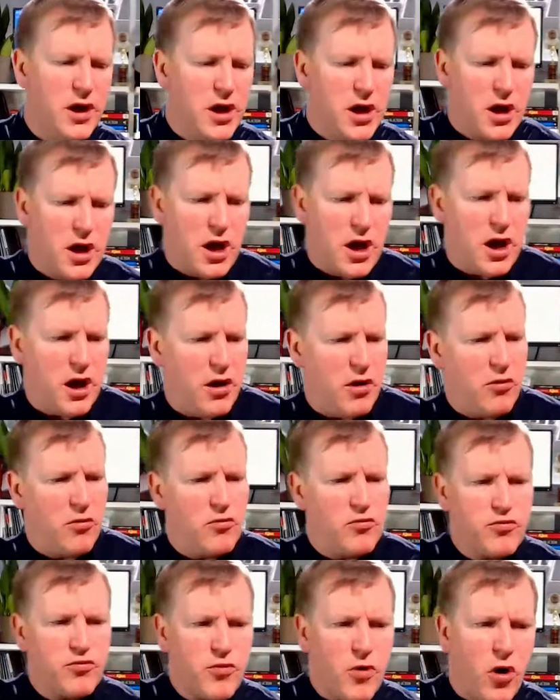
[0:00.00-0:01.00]

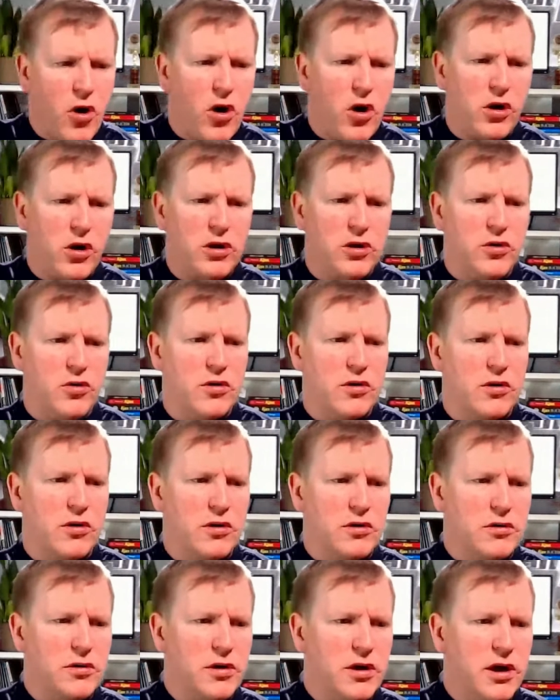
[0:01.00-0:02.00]
raw
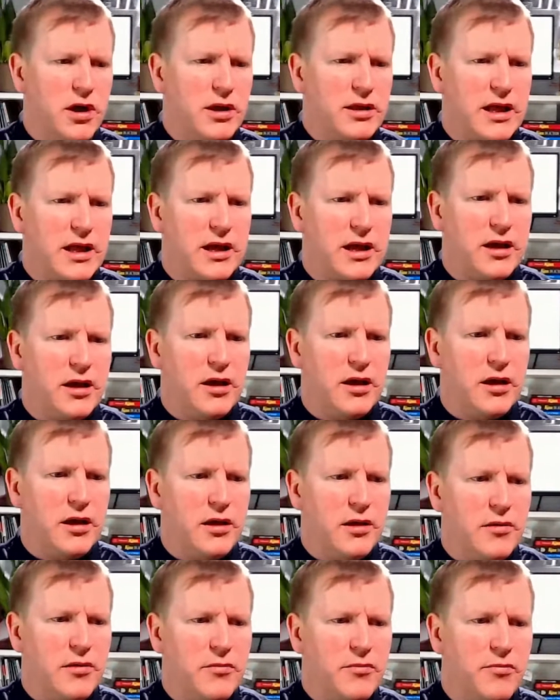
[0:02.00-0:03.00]
or like
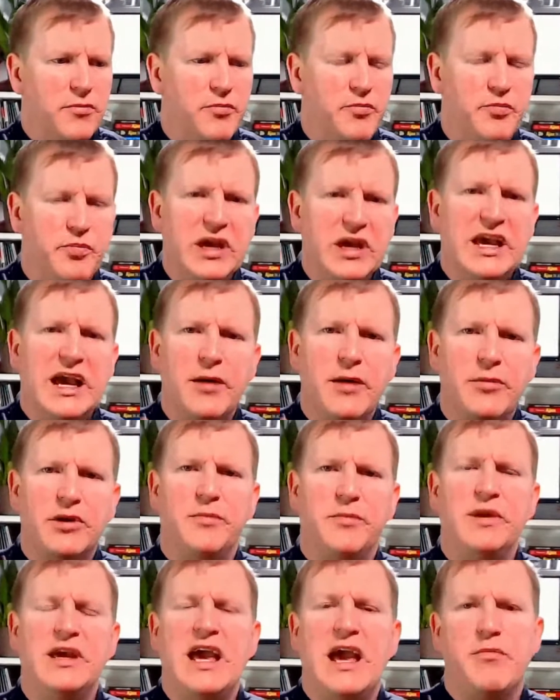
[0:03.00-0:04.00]
be able
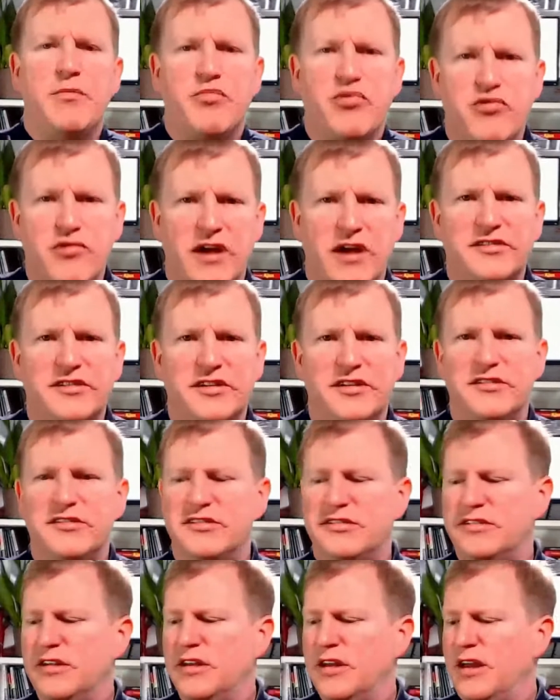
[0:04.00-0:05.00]
to be a
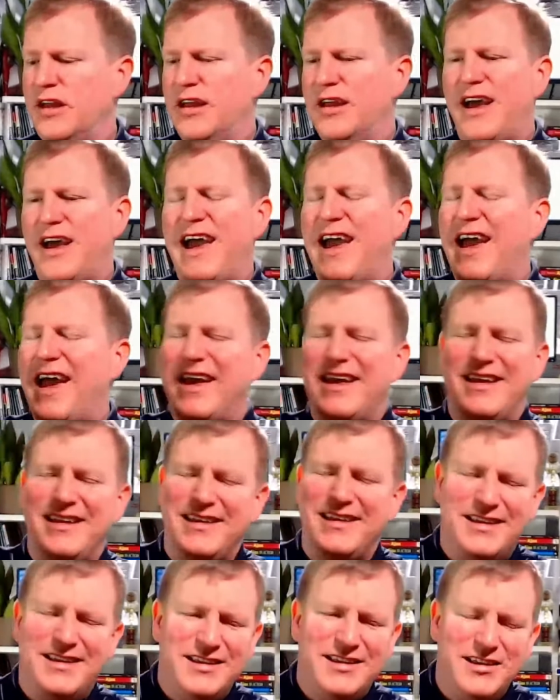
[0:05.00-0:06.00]
presence.
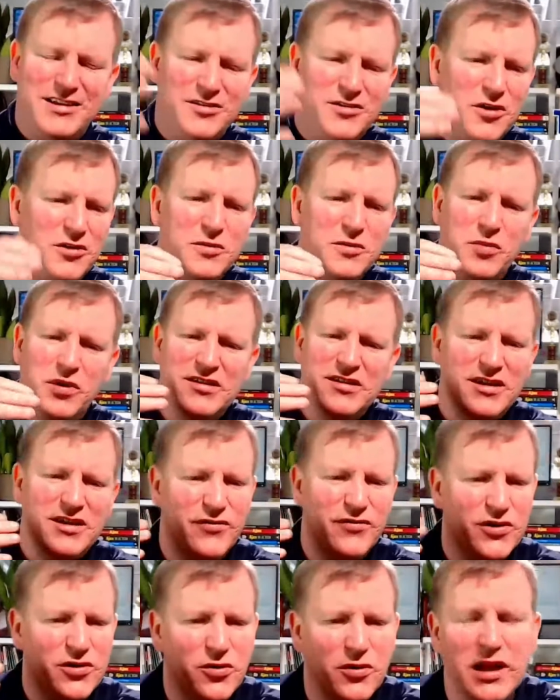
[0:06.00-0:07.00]
It depends on
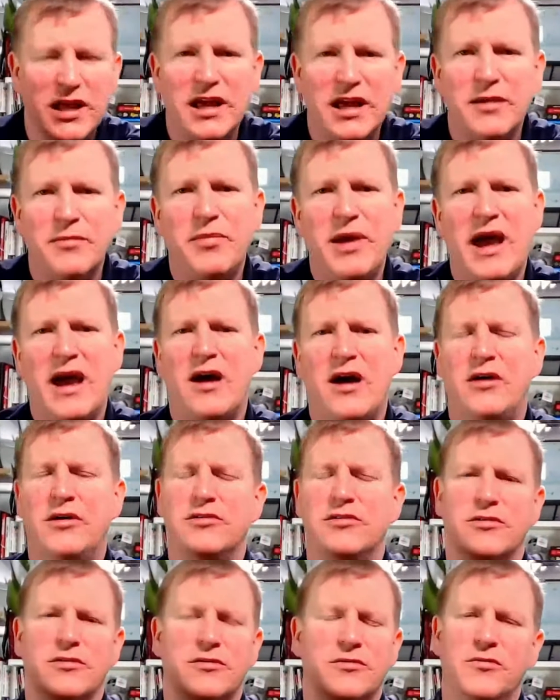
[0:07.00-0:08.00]
if you're doing
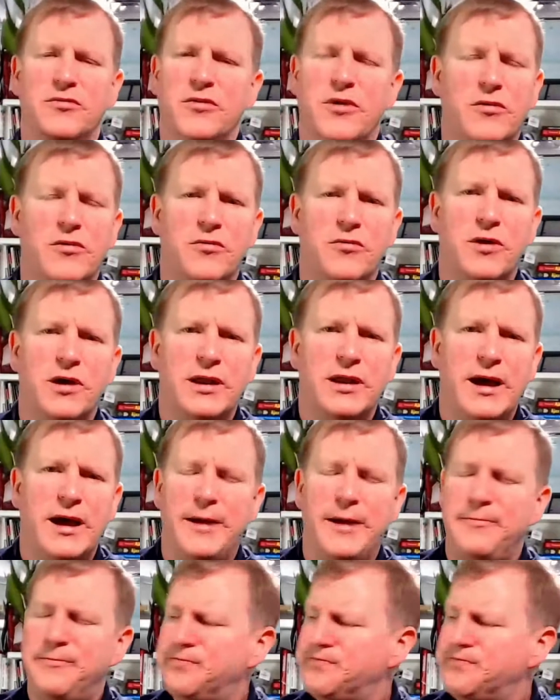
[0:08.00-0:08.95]
impound or whatnot.